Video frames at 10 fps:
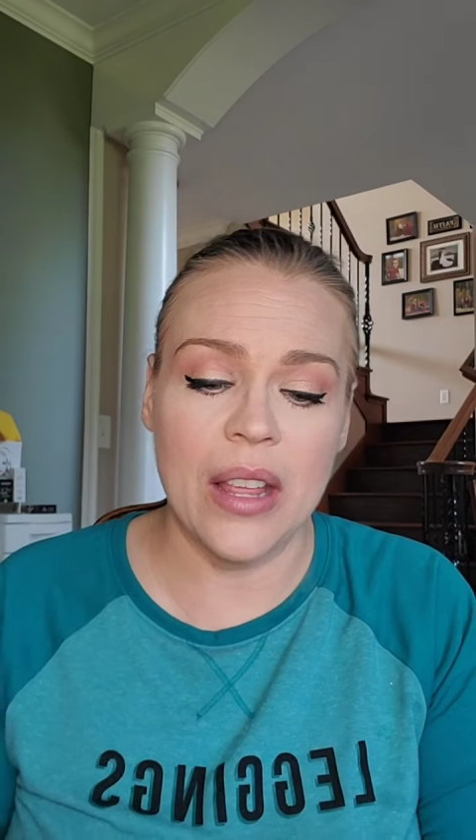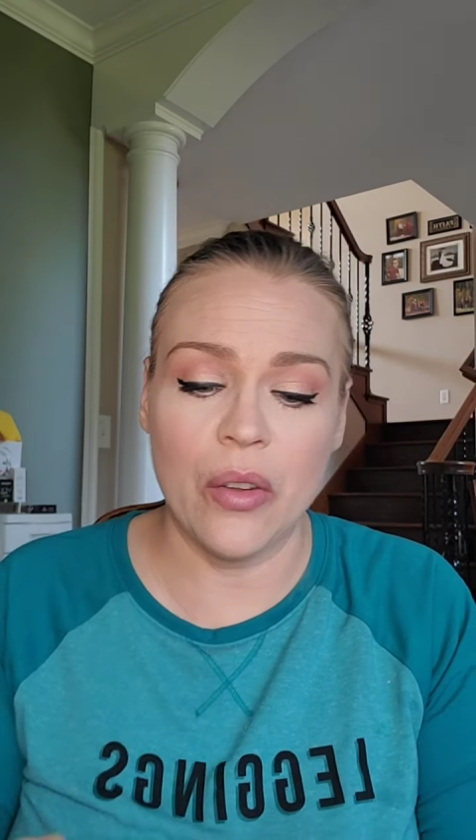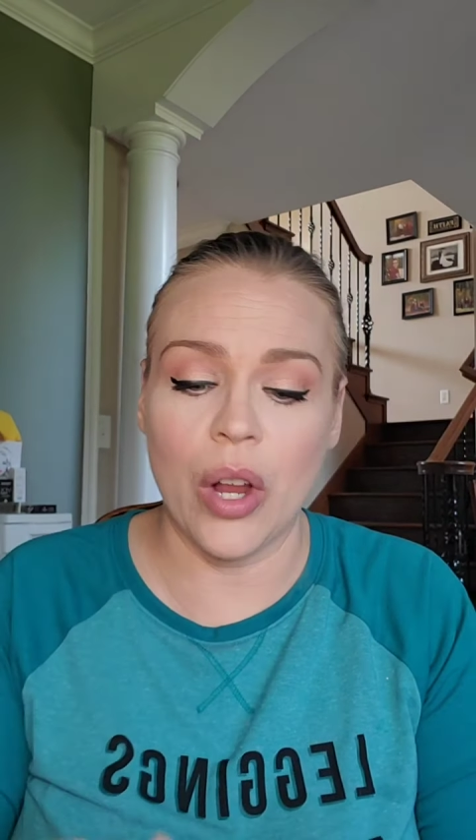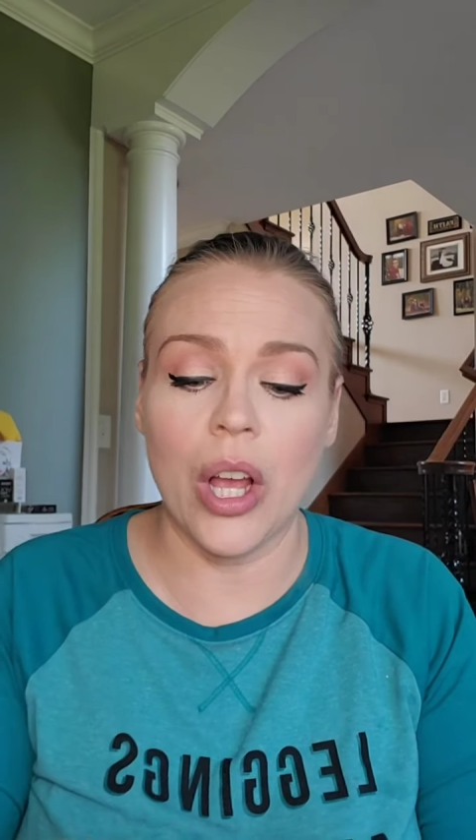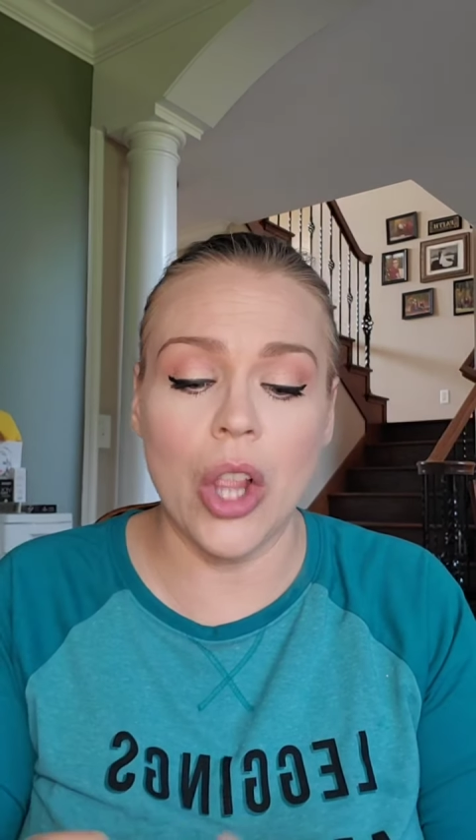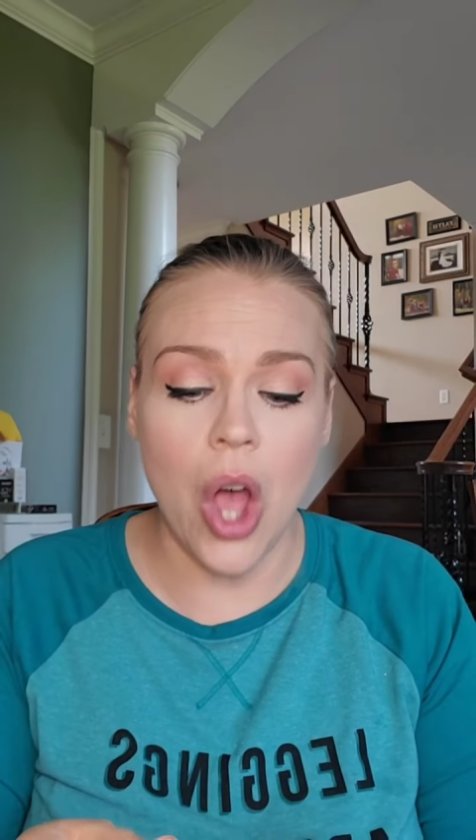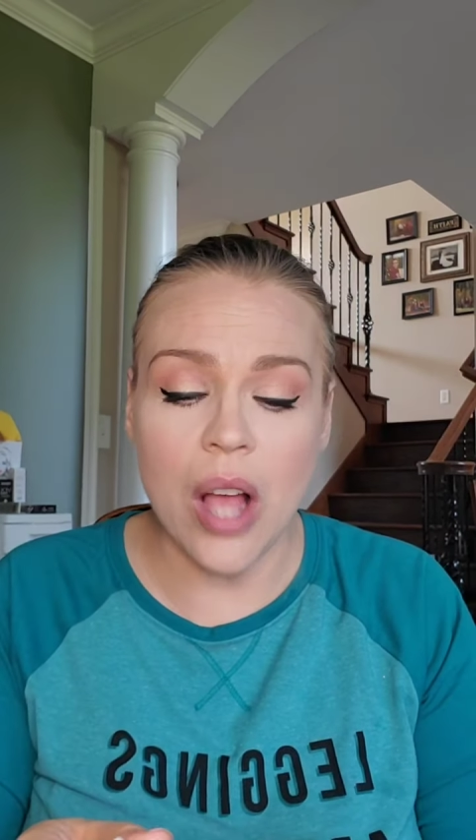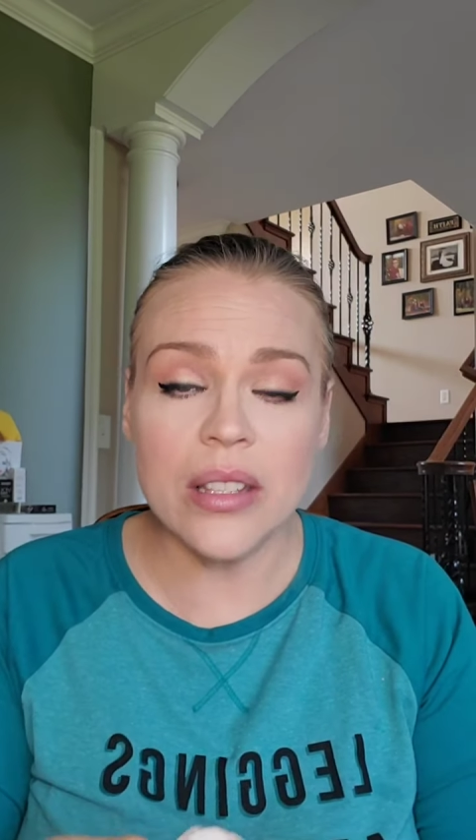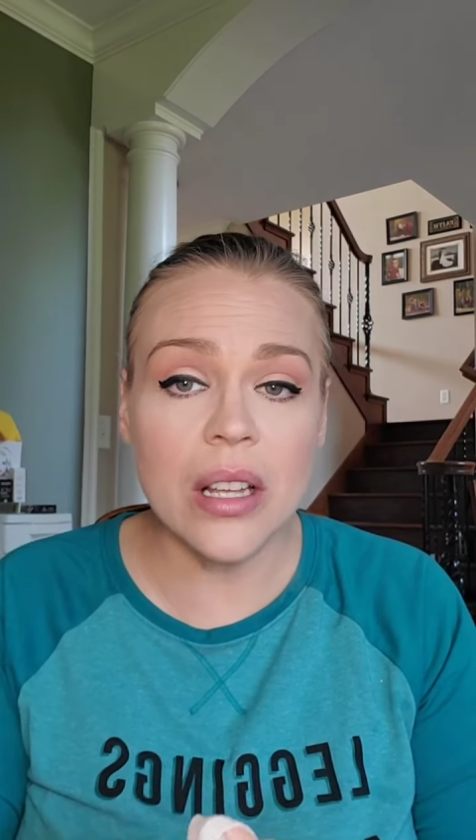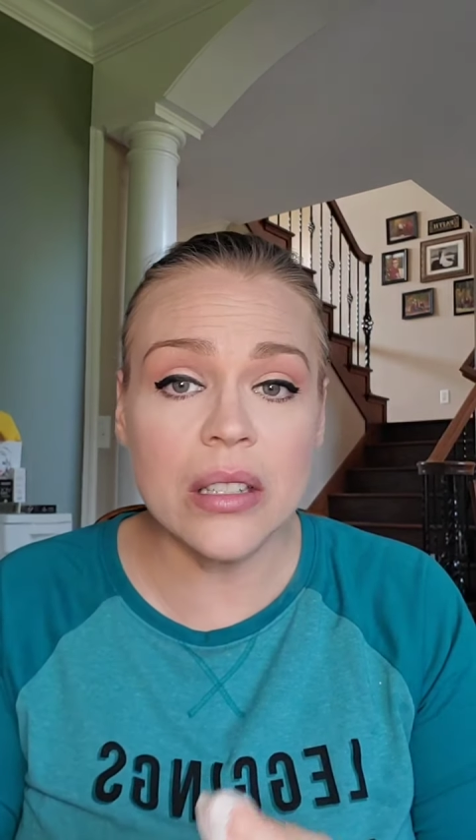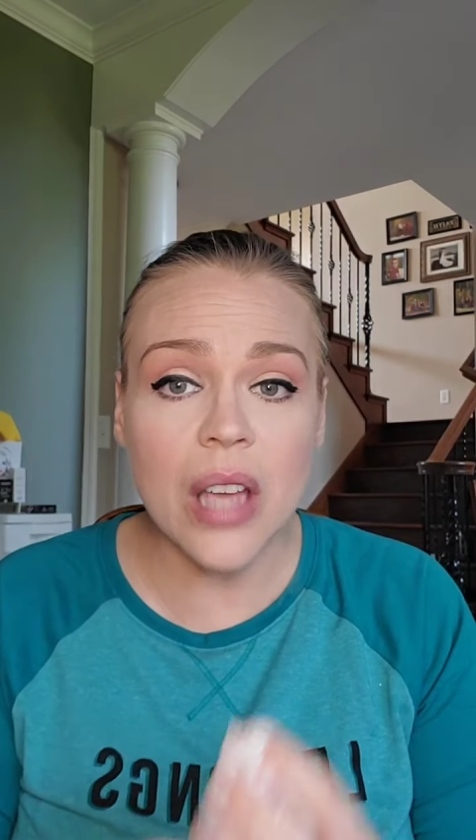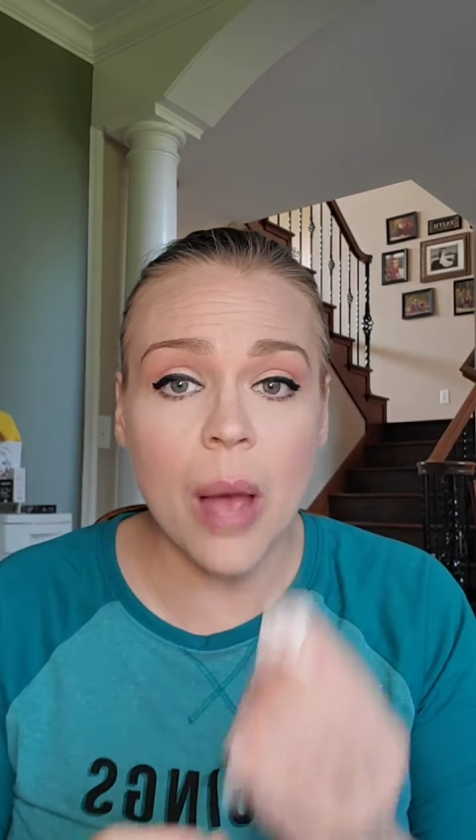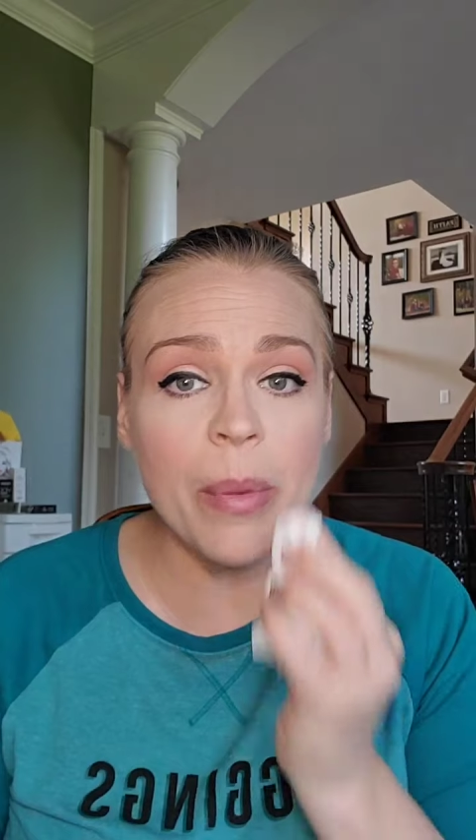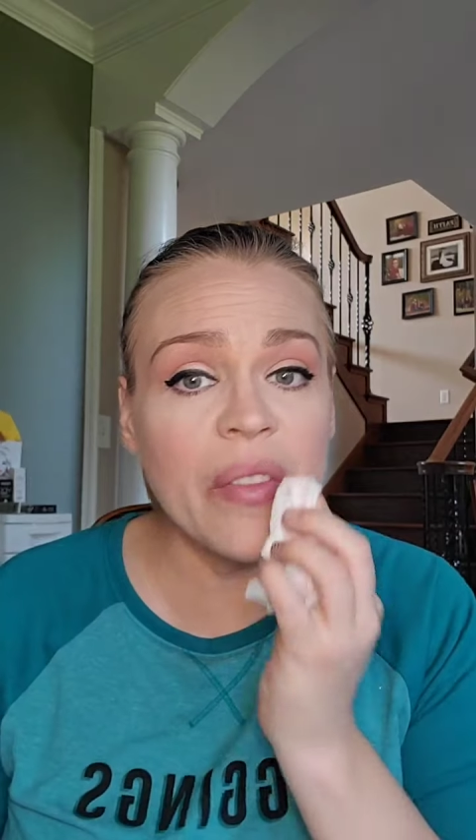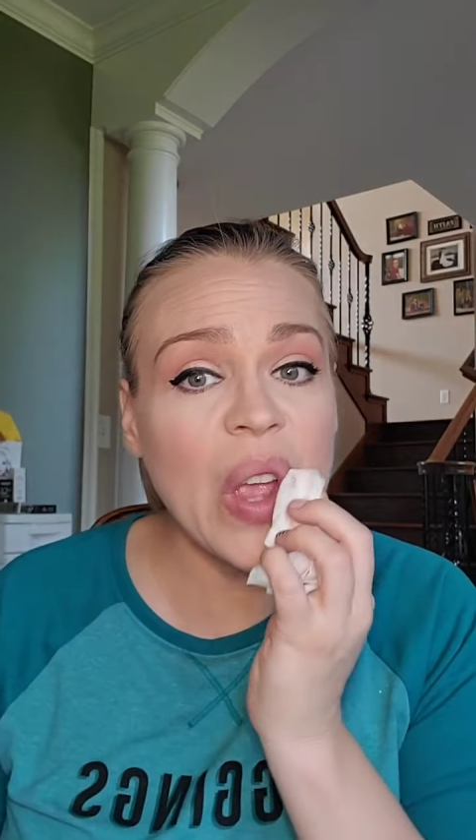either a gloss on
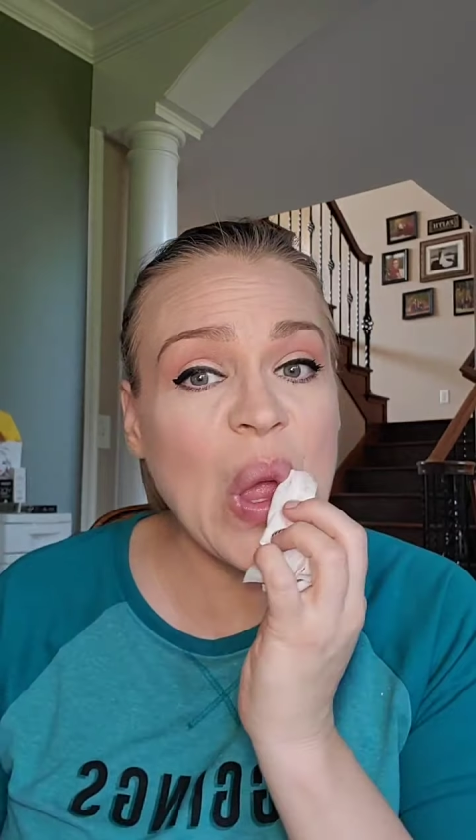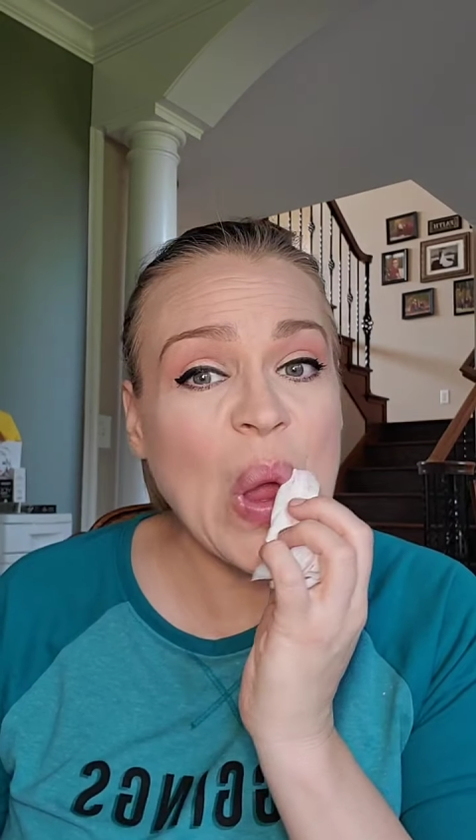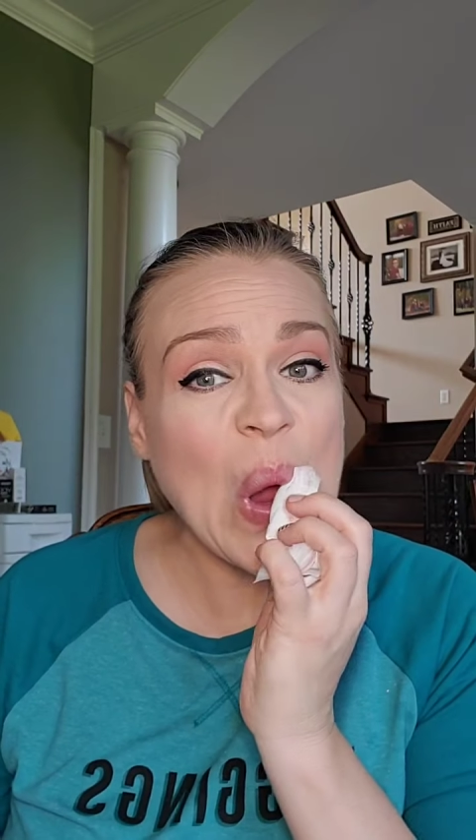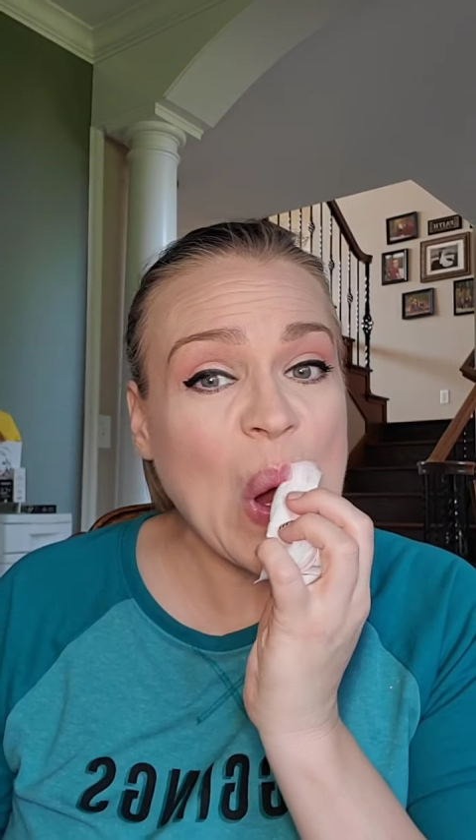top of it